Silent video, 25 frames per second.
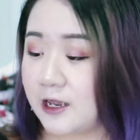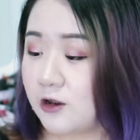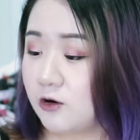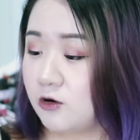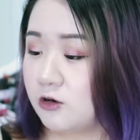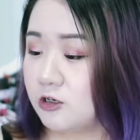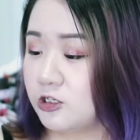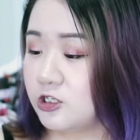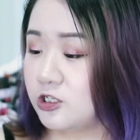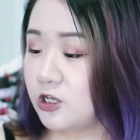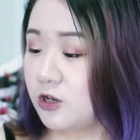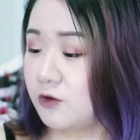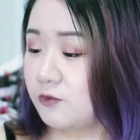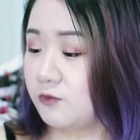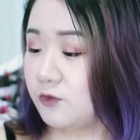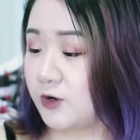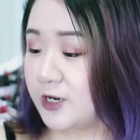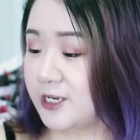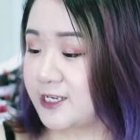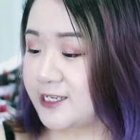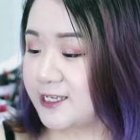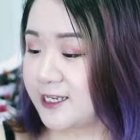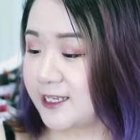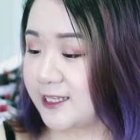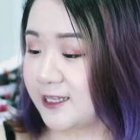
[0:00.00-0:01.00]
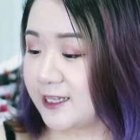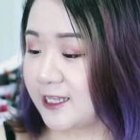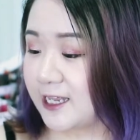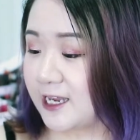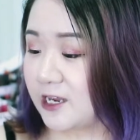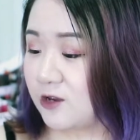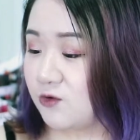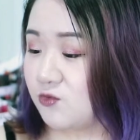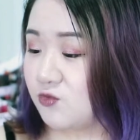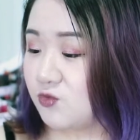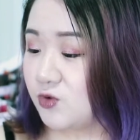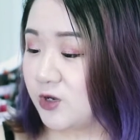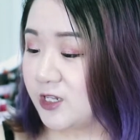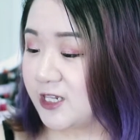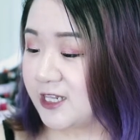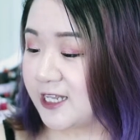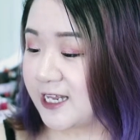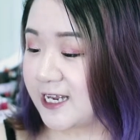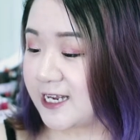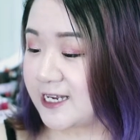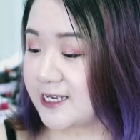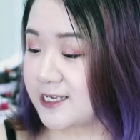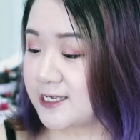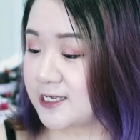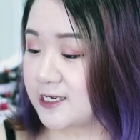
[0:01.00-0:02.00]
they also recently
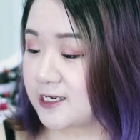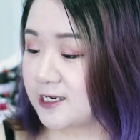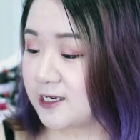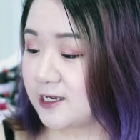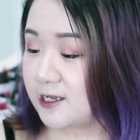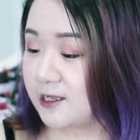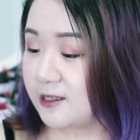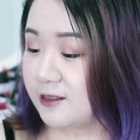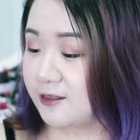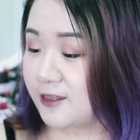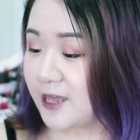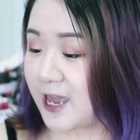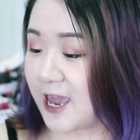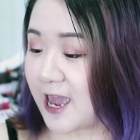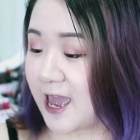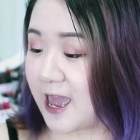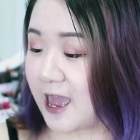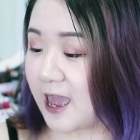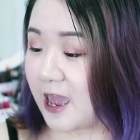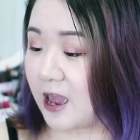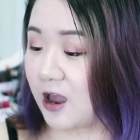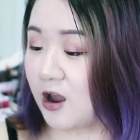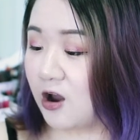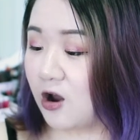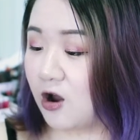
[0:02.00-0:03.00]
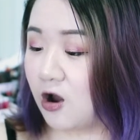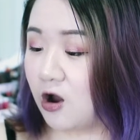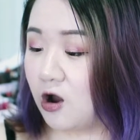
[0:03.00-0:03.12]
released their